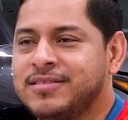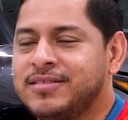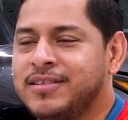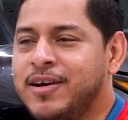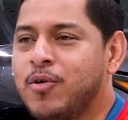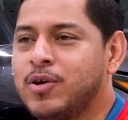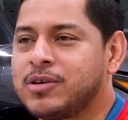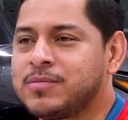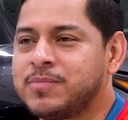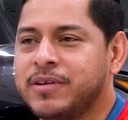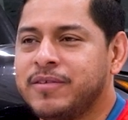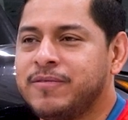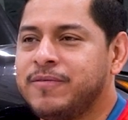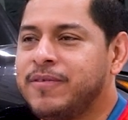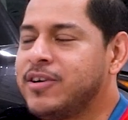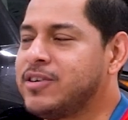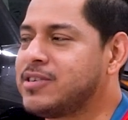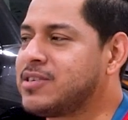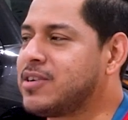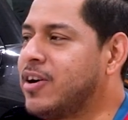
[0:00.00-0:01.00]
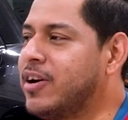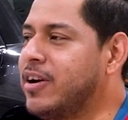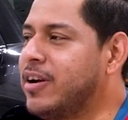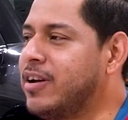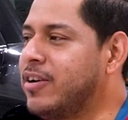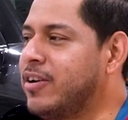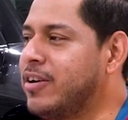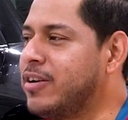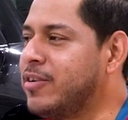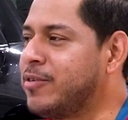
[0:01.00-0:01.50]
that was my first car
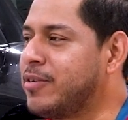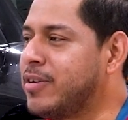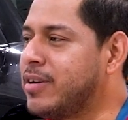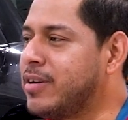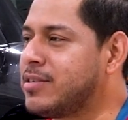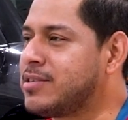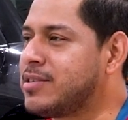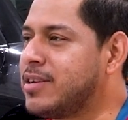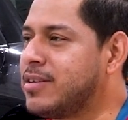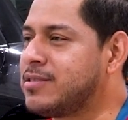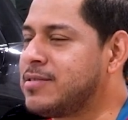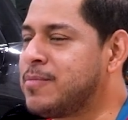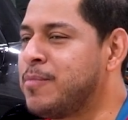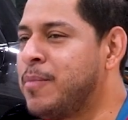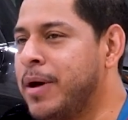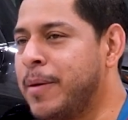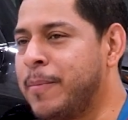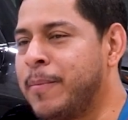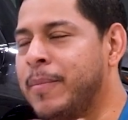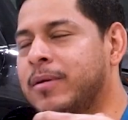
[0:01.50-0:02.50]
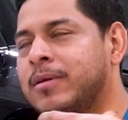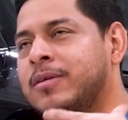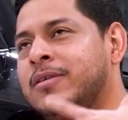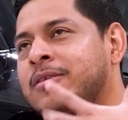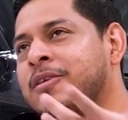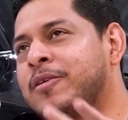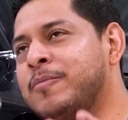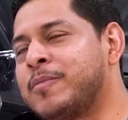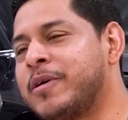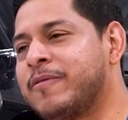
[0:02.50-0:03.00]
here in the United States.
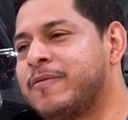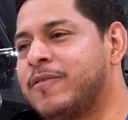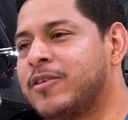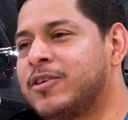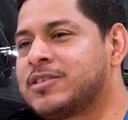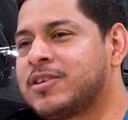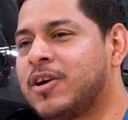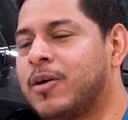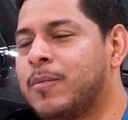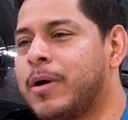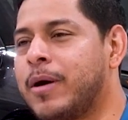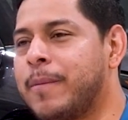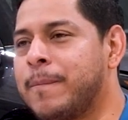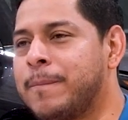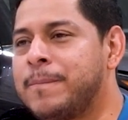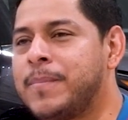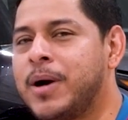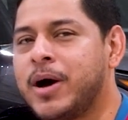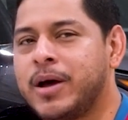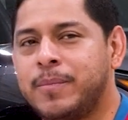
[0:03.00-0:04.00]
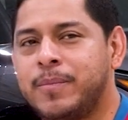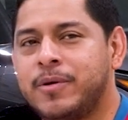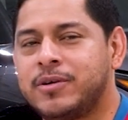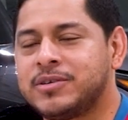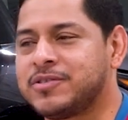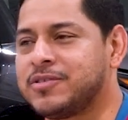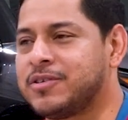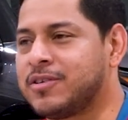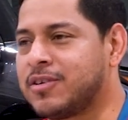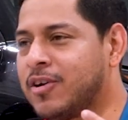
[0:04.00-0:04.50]
Not my first car, but my
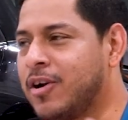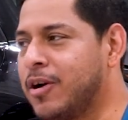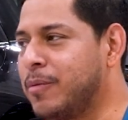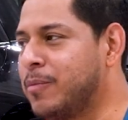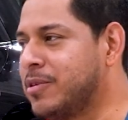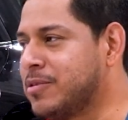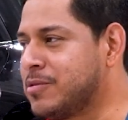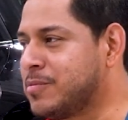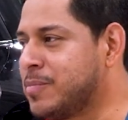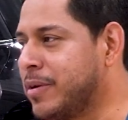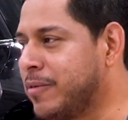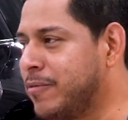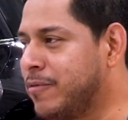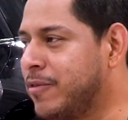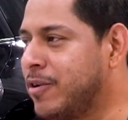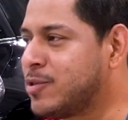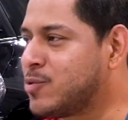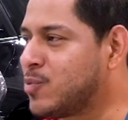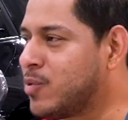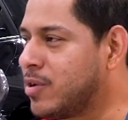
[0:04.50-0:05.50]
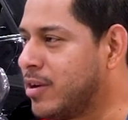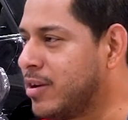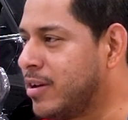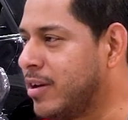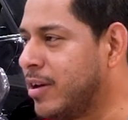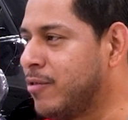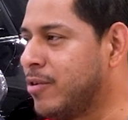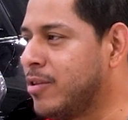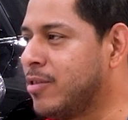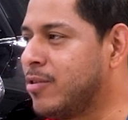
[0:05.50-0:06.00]
personal car, because my first one I
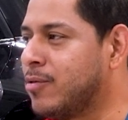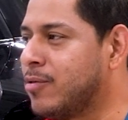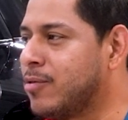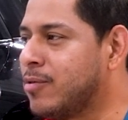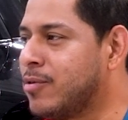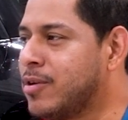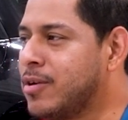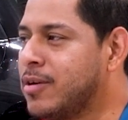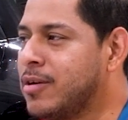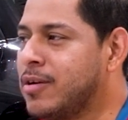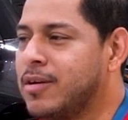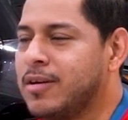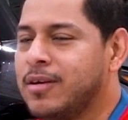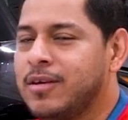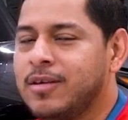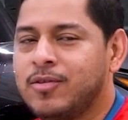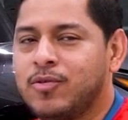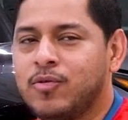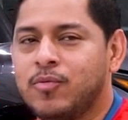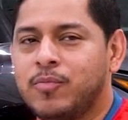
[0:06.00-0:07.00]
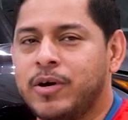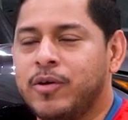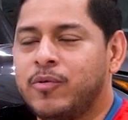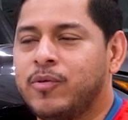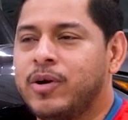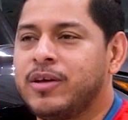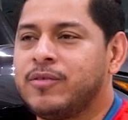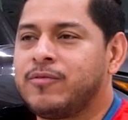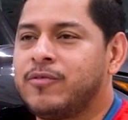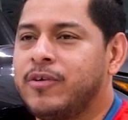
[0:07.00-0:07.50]
gave it to my
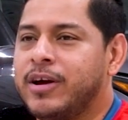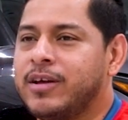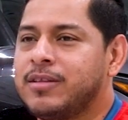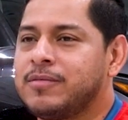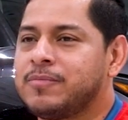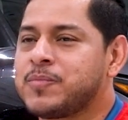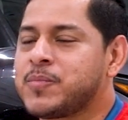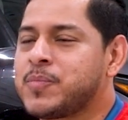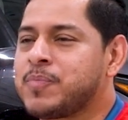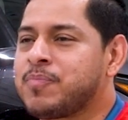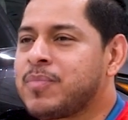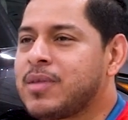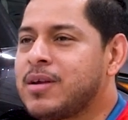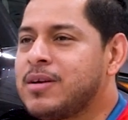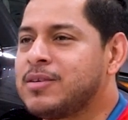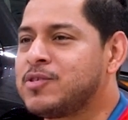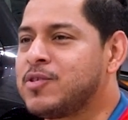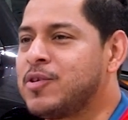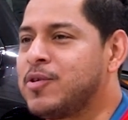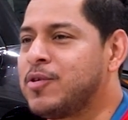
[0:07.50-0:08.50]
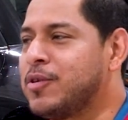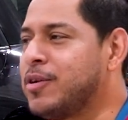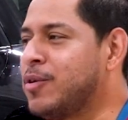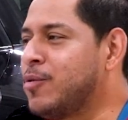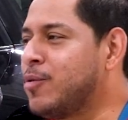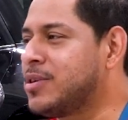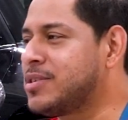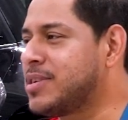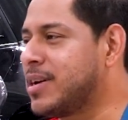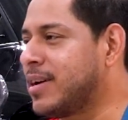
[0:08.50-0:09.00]
wife, right? So it
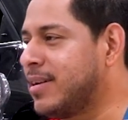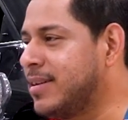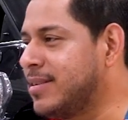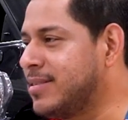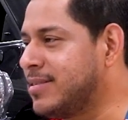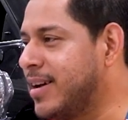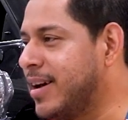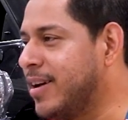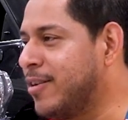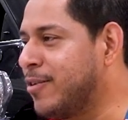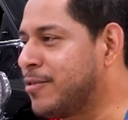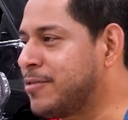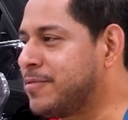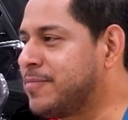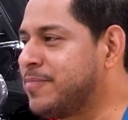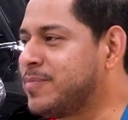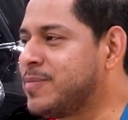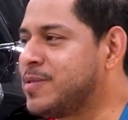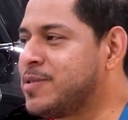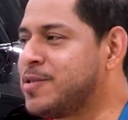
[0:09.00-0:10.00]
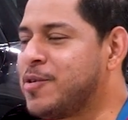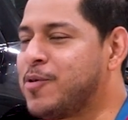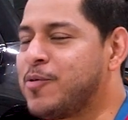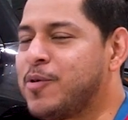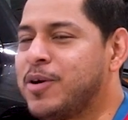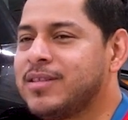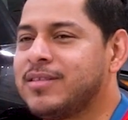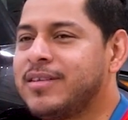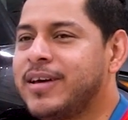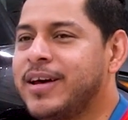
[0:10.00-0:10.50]
was a clean title. So
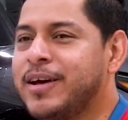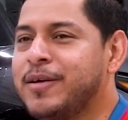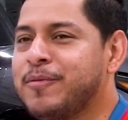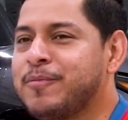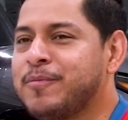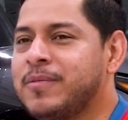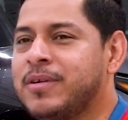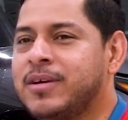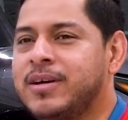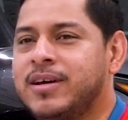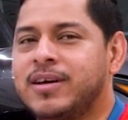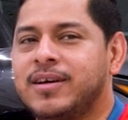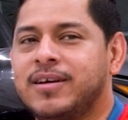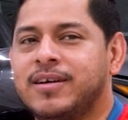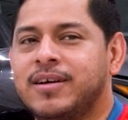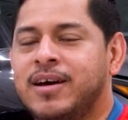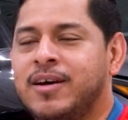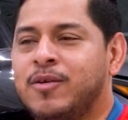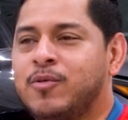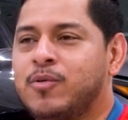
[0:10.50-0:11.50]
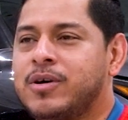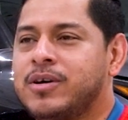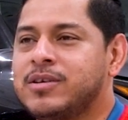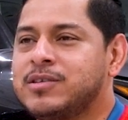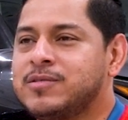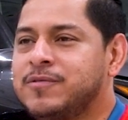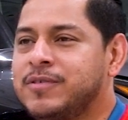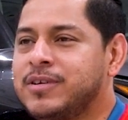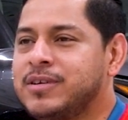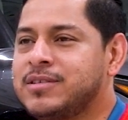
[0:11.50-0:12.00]
one time I
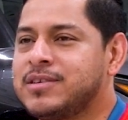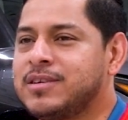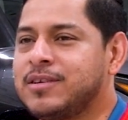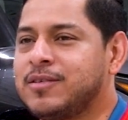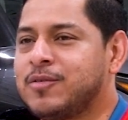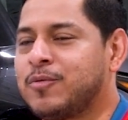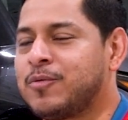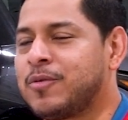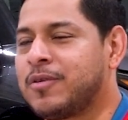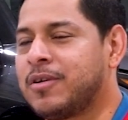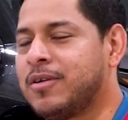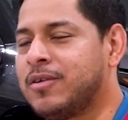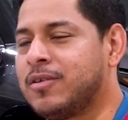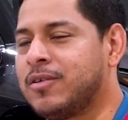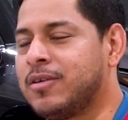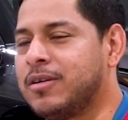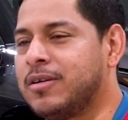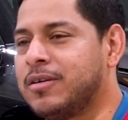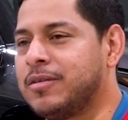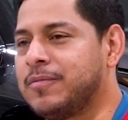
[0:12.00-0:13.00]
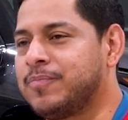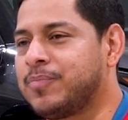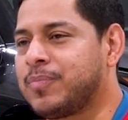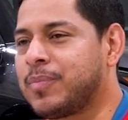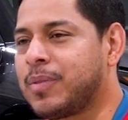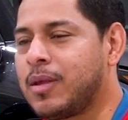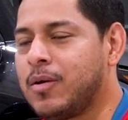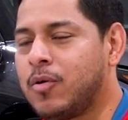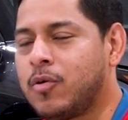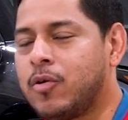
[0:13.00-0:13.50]
was fixing,
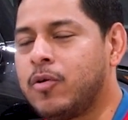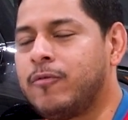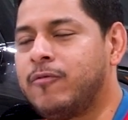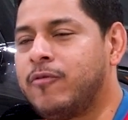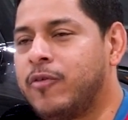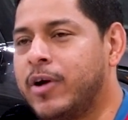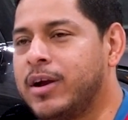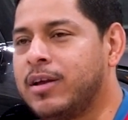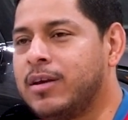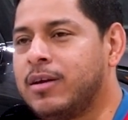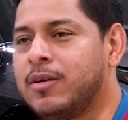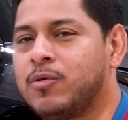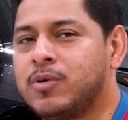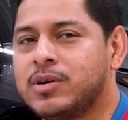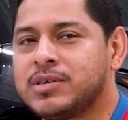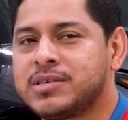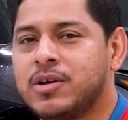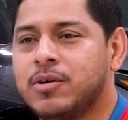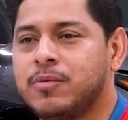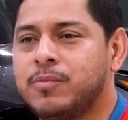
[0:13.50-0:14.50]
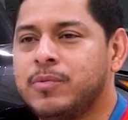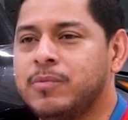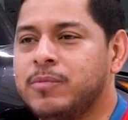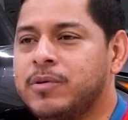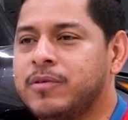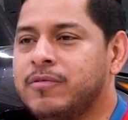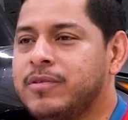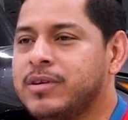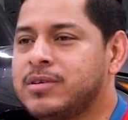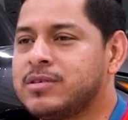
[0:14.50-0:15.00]
or Frankie was helping
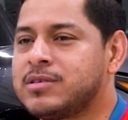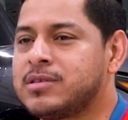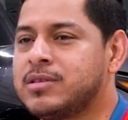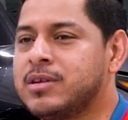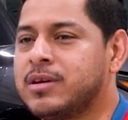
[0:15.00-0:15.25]
me fix